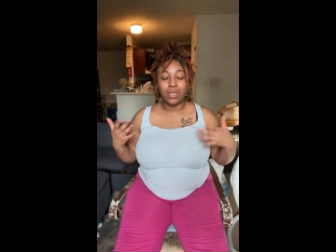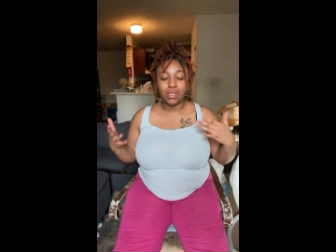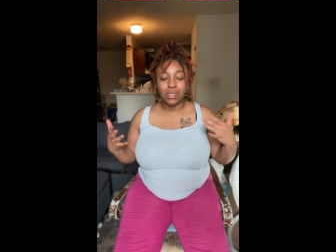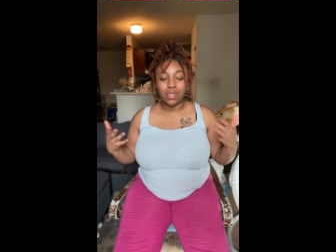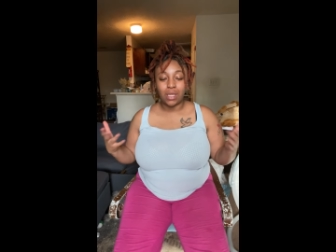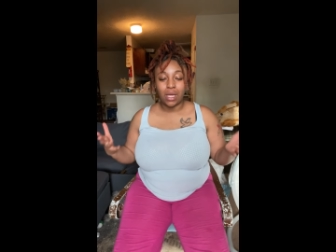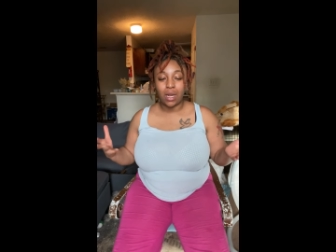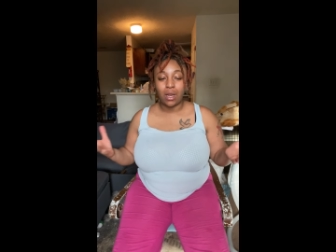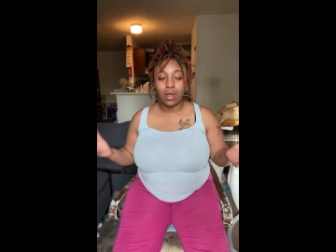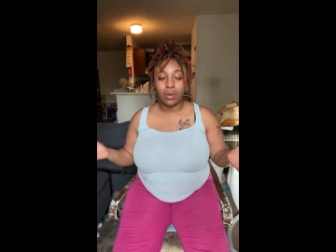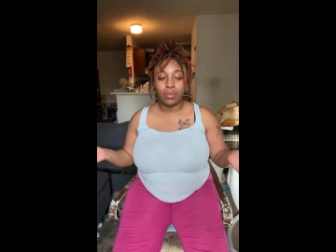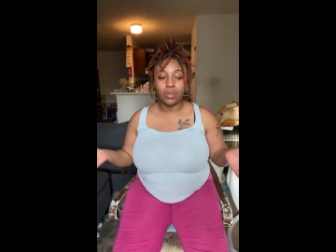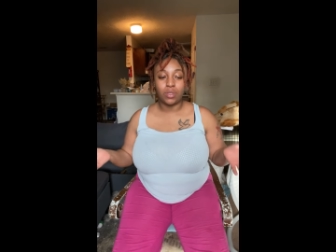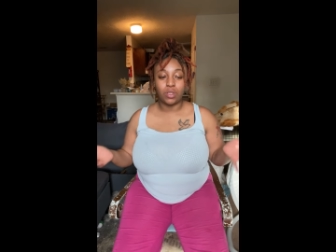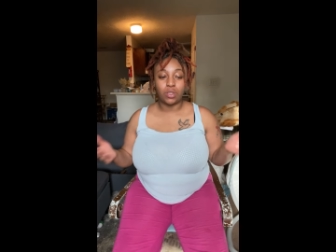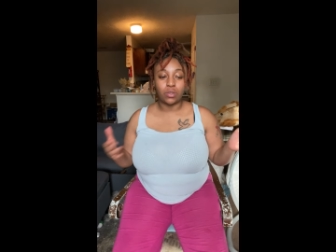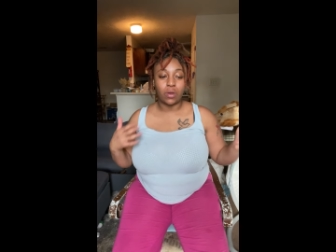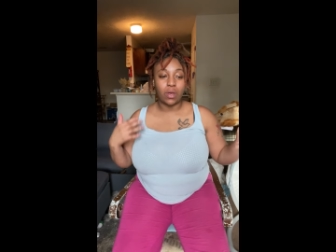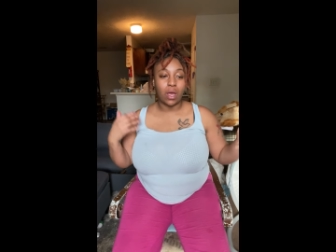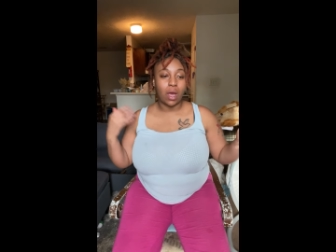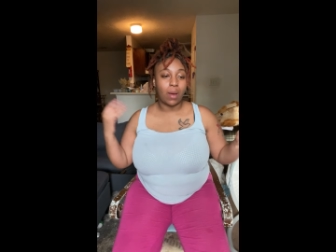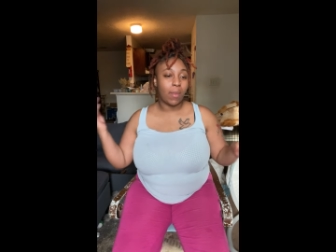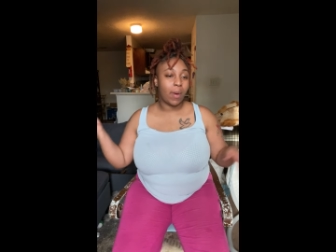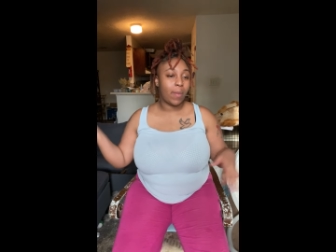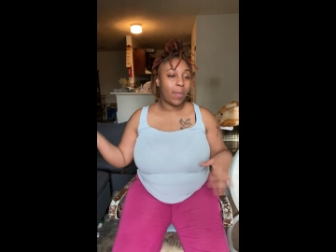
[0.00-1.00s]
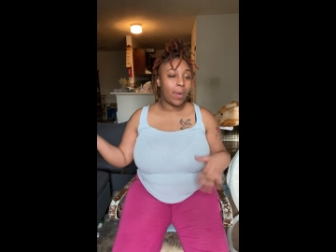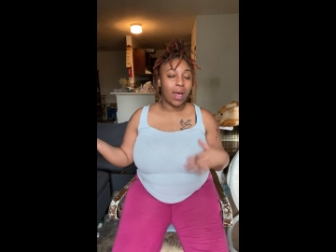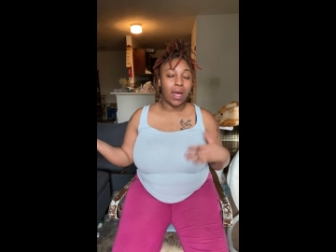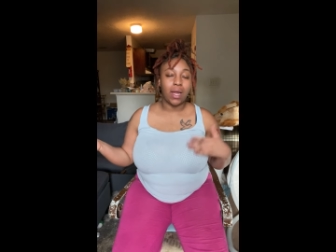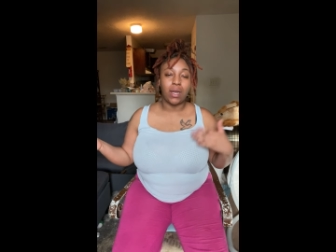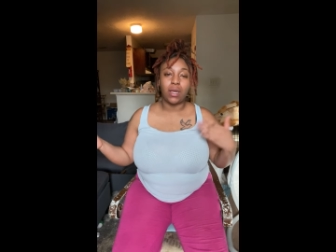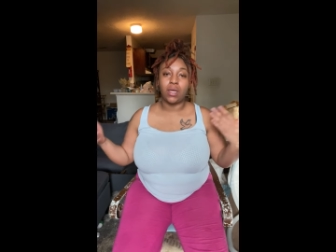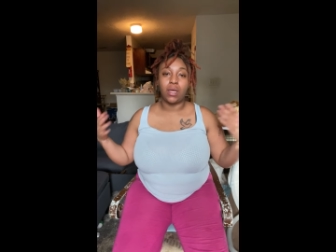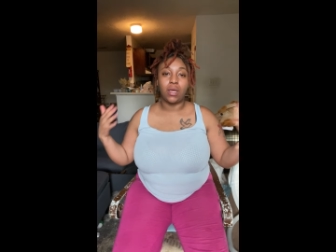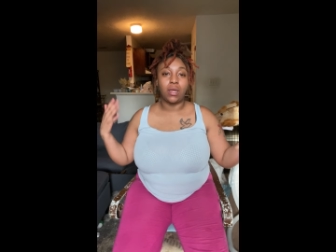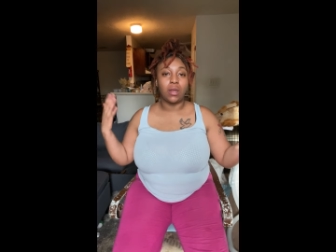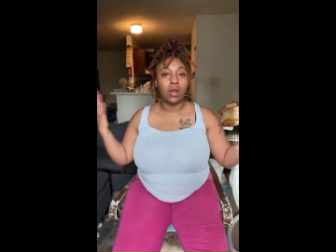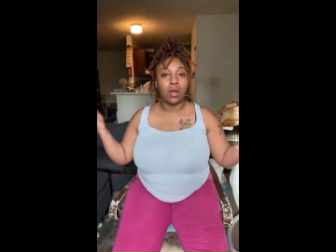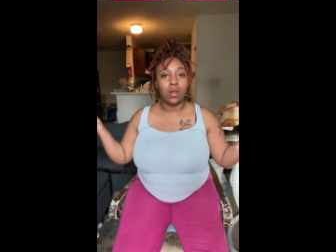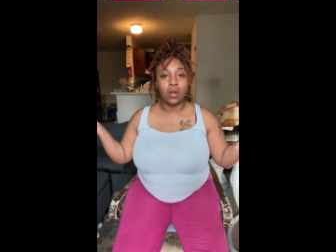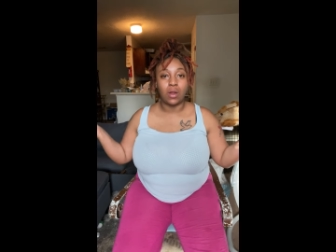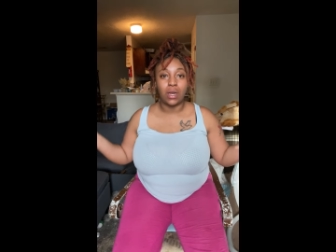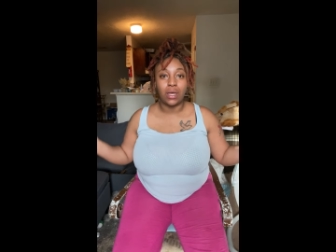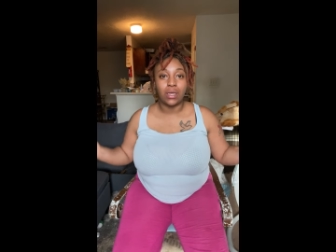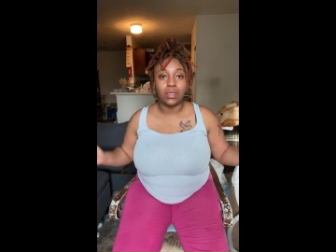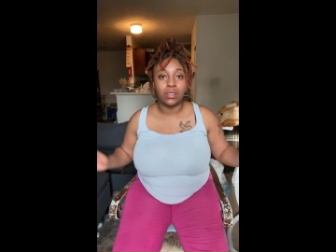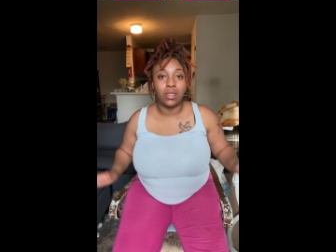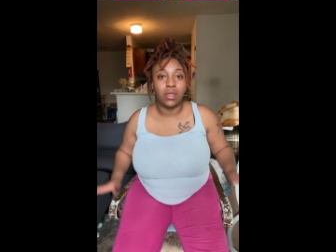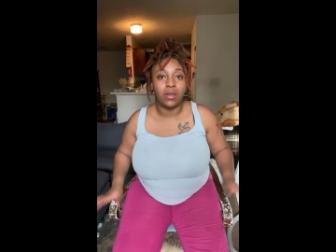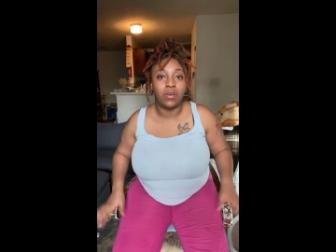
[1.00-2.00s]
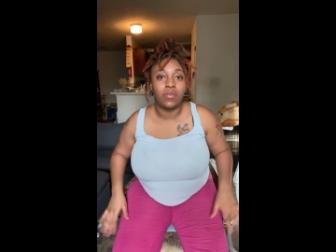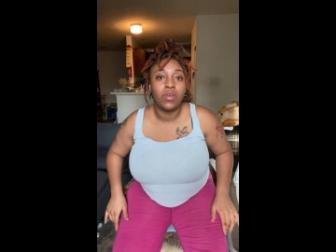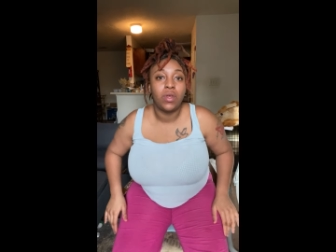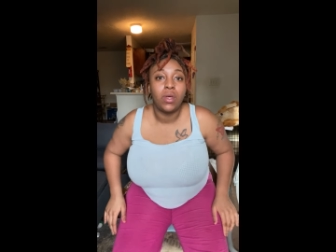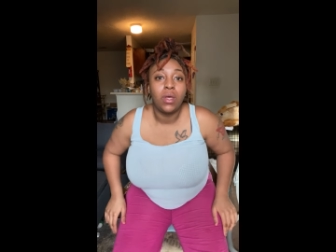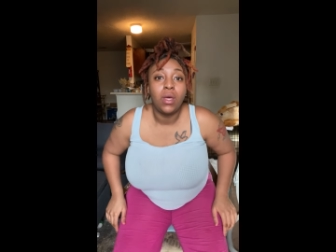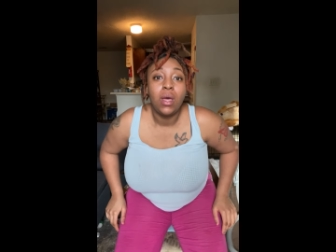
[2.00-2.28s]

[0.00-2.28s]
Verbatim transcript: stand up and show y'all my body and all of that stuff.